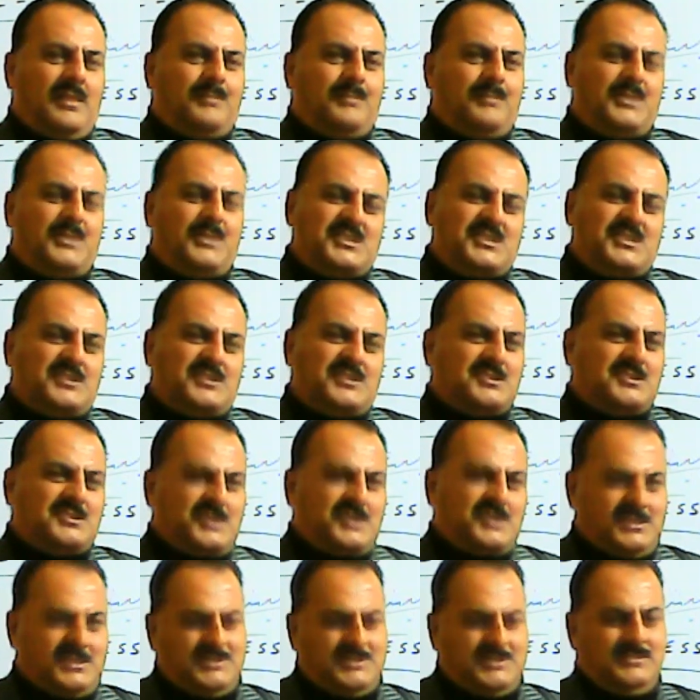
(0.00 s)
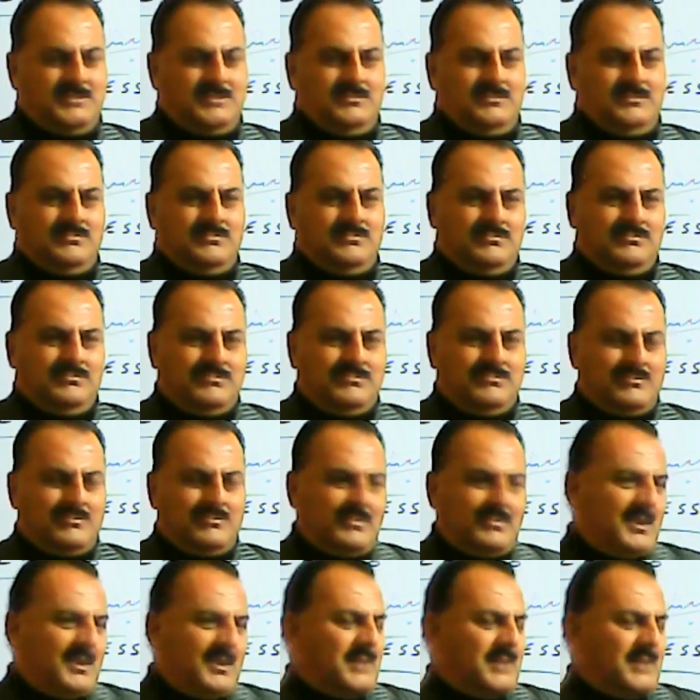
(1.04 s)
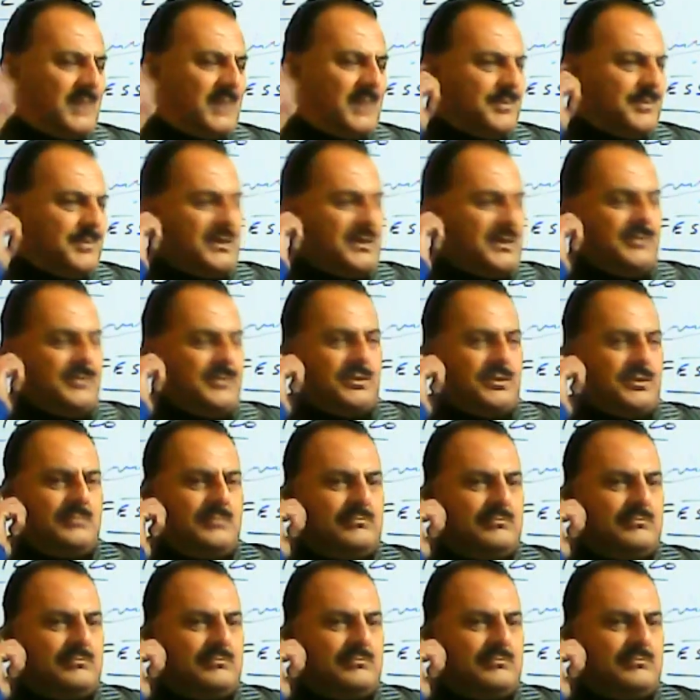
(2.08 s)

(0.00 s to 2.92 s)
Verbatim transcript: precious skills, in my point of view.